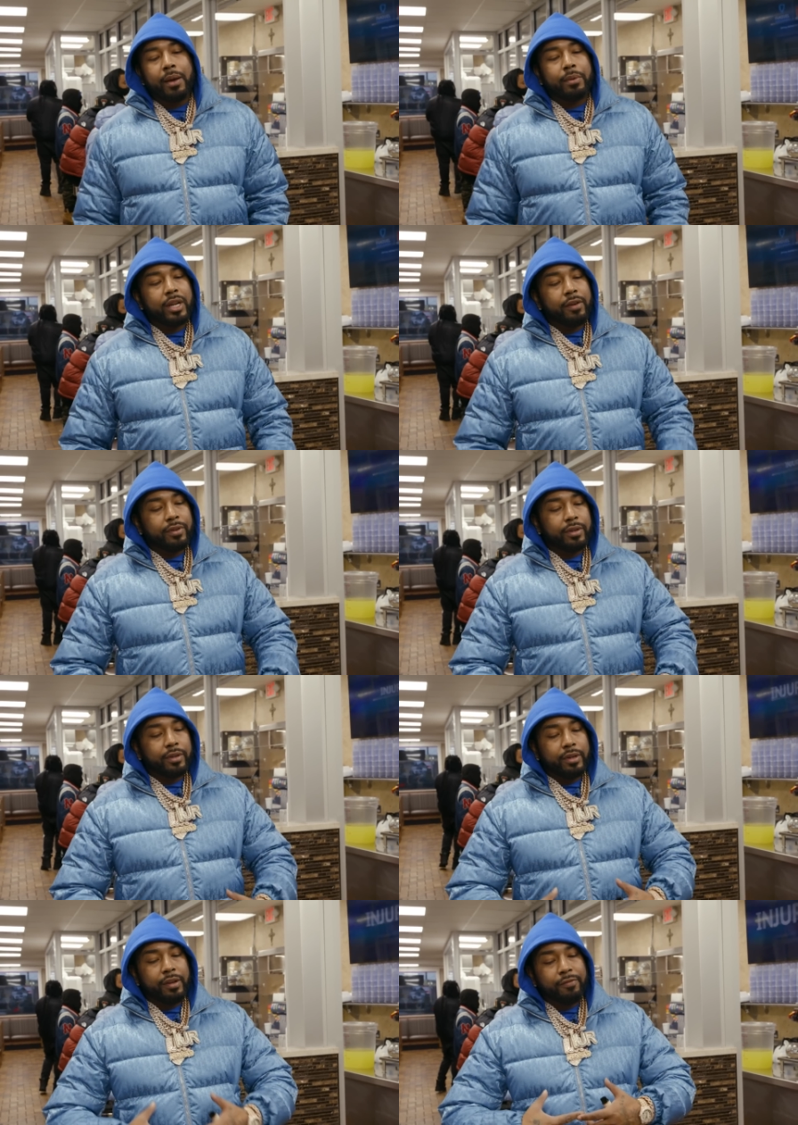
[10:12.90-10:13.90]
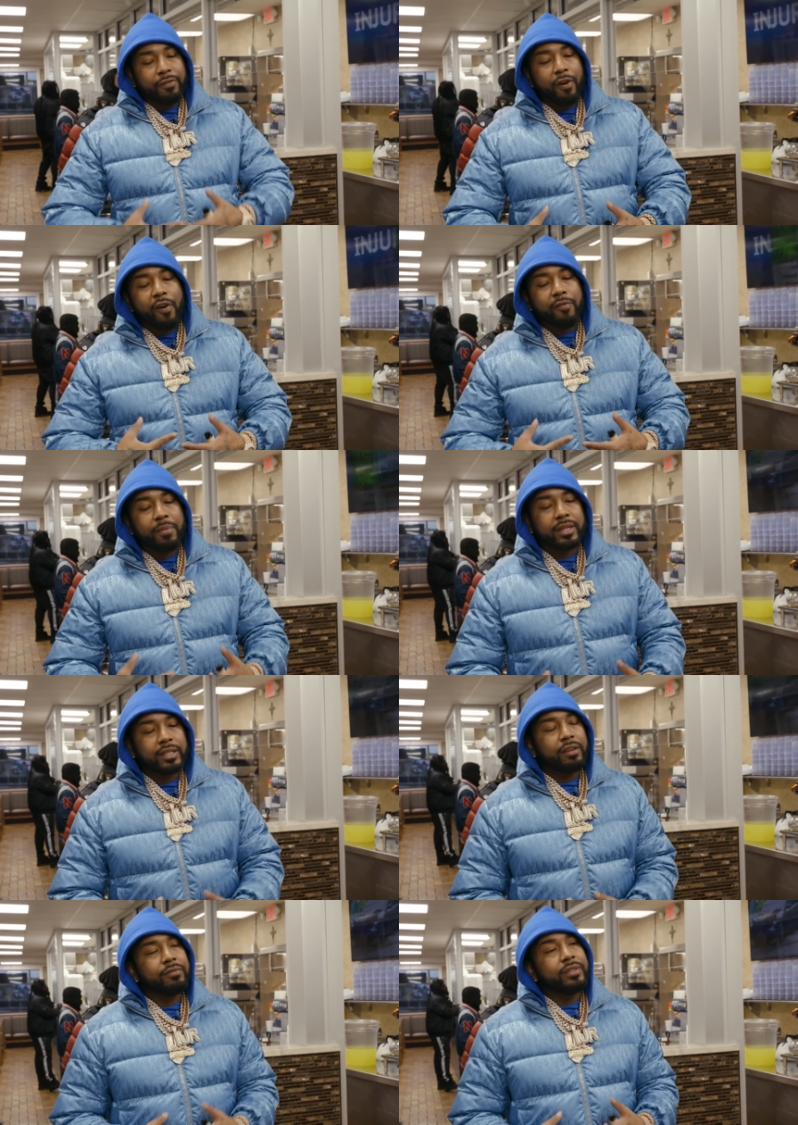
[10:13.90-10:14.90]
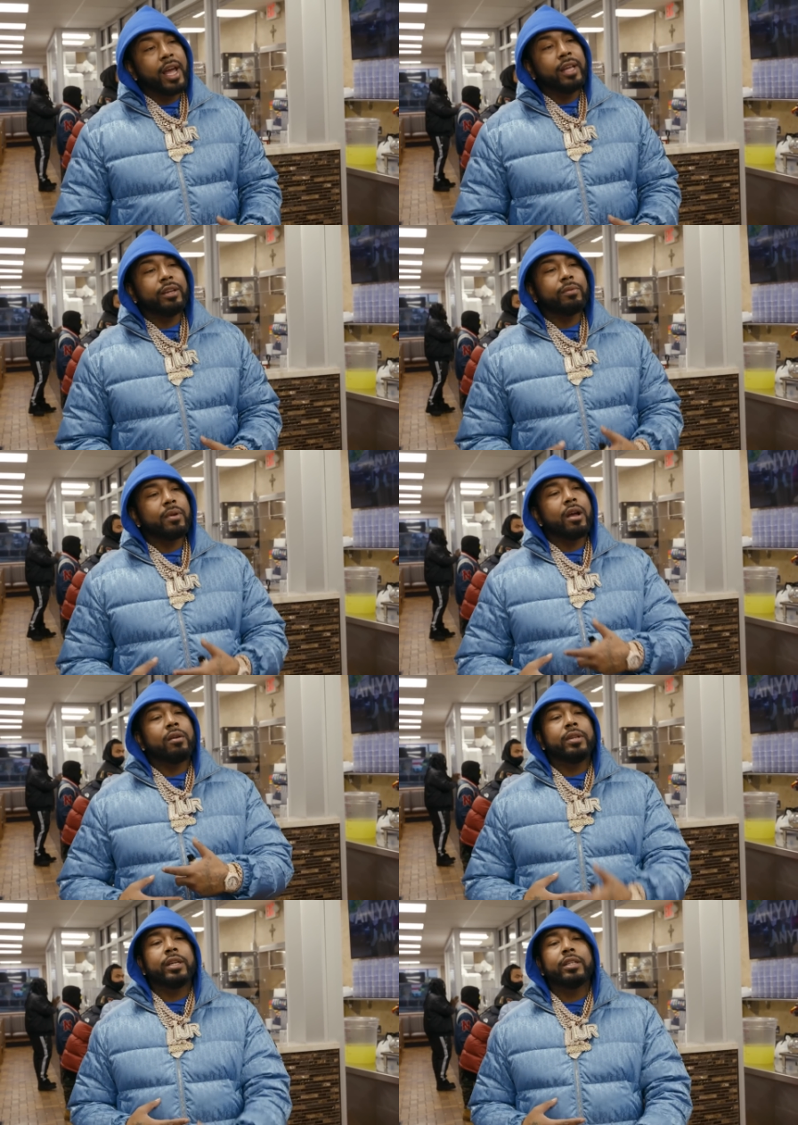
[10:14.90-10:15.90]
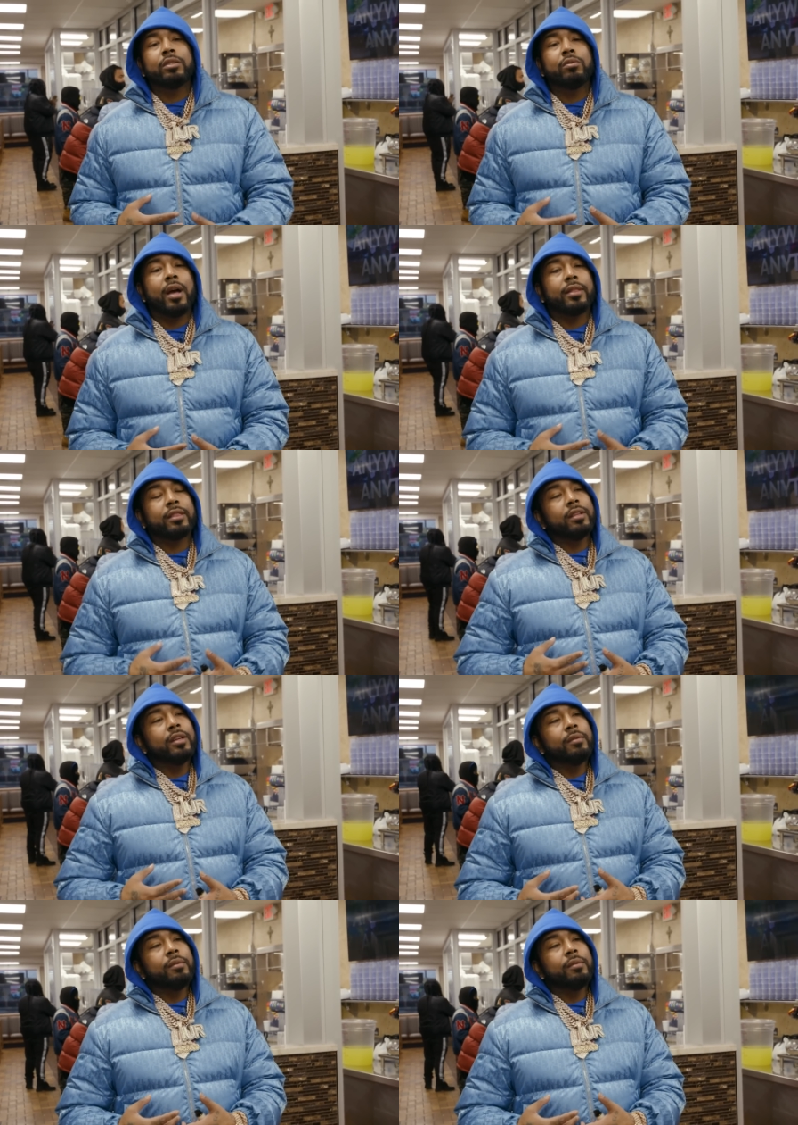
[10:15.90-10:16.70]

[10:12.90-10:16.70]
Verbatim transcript: I would never involve myself daily around niggas who I